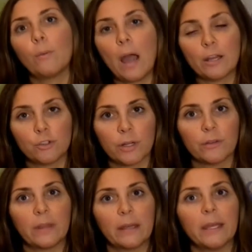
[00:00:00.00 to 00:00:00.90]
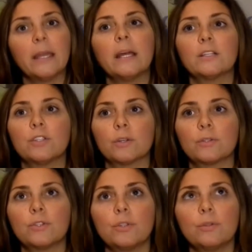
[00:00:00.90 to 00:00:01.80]
I triggered that night. I
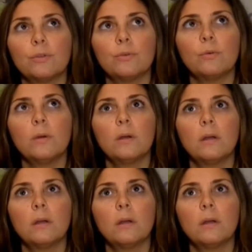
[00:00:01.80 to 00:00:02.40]
took 2